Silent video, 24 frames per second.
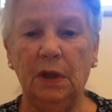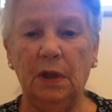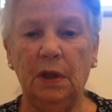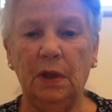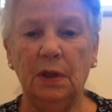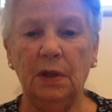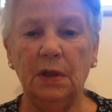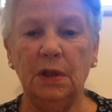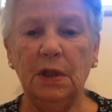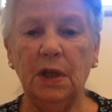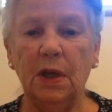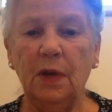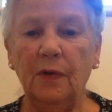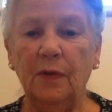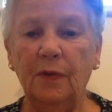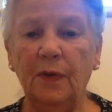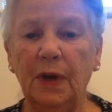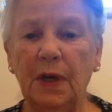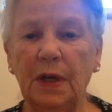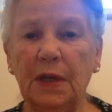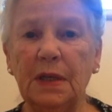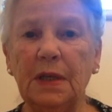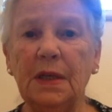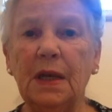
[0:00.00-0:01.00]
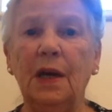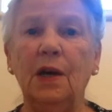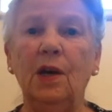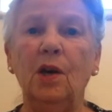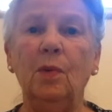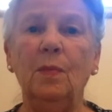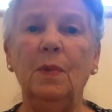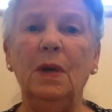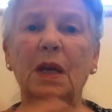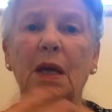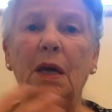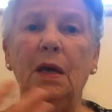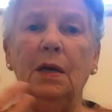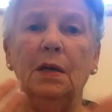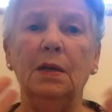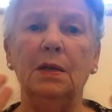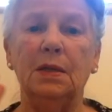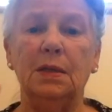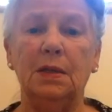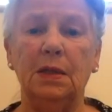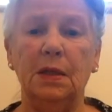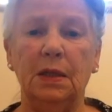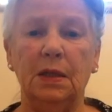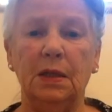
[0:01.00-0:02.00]
So first Naomi had
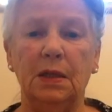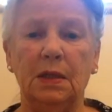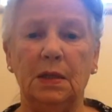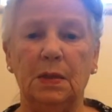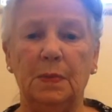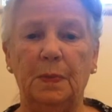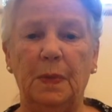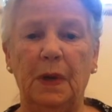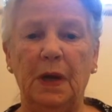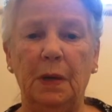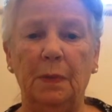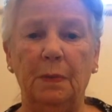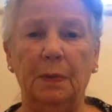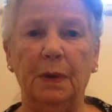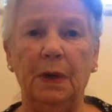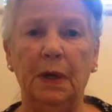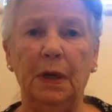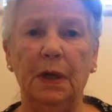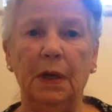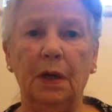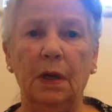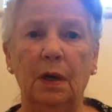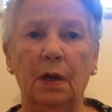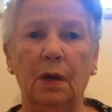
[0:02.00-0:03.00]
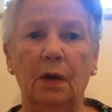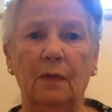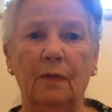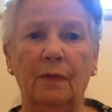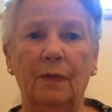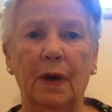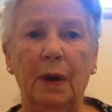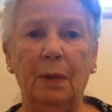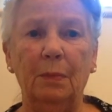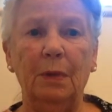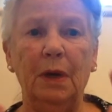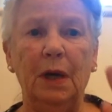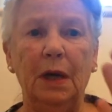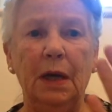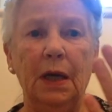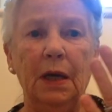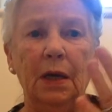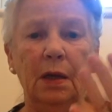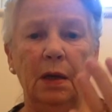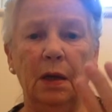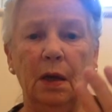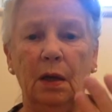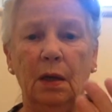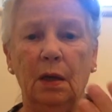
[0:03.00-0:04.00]
6 people in her
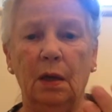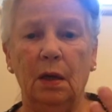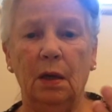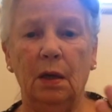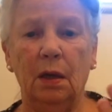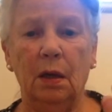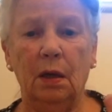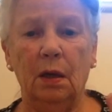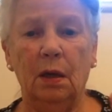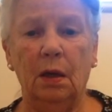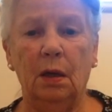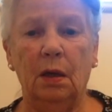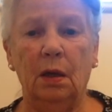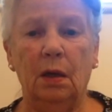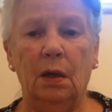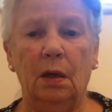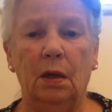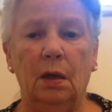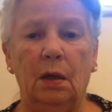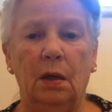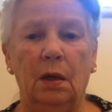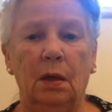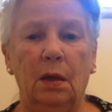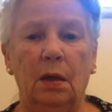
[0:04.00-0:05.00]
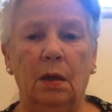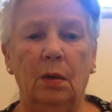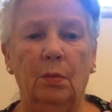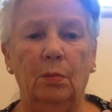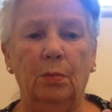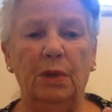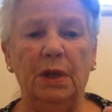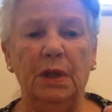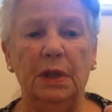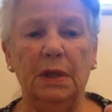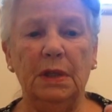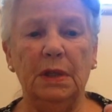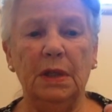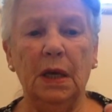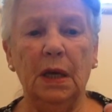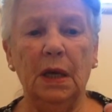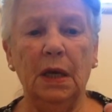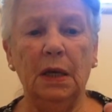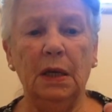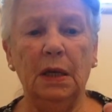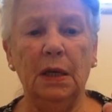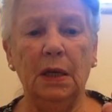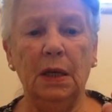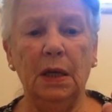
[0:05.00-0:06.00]
family, but
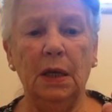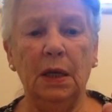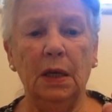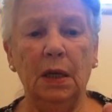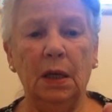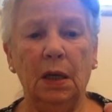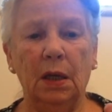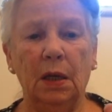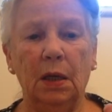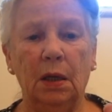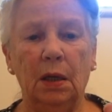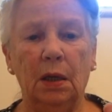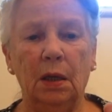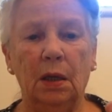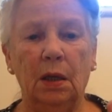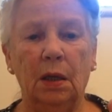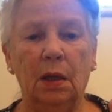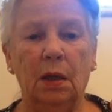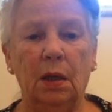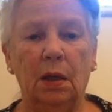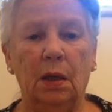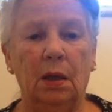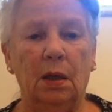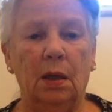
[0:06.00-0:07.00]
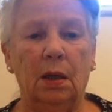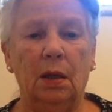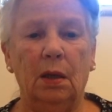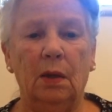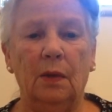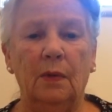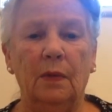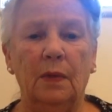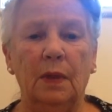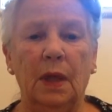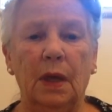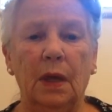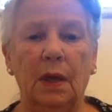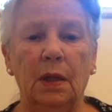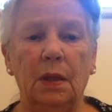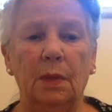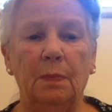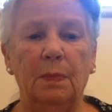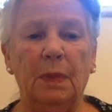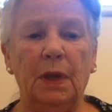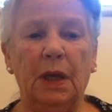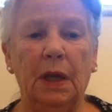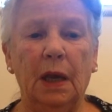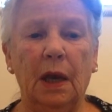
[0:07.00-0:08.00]
sadly they
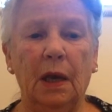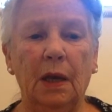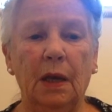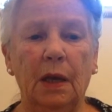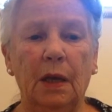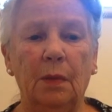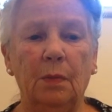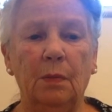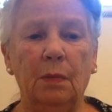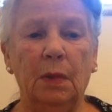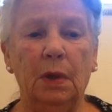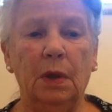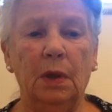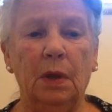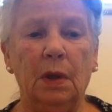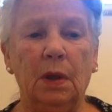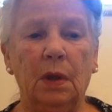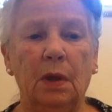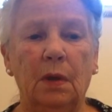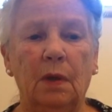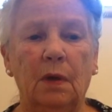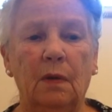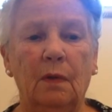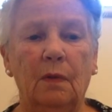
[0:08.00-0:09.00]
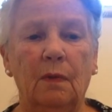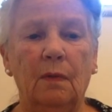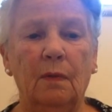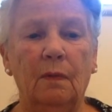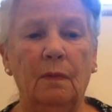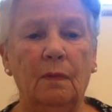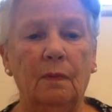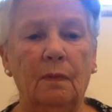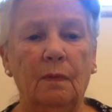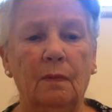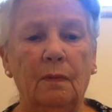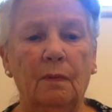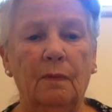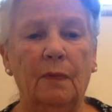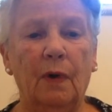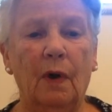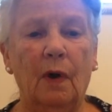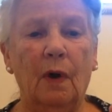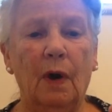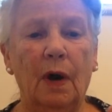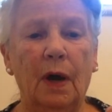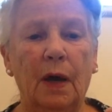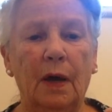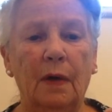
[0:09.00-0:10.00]
became
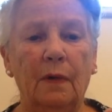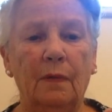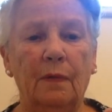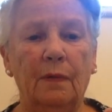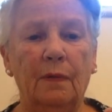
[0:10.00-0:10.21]
5,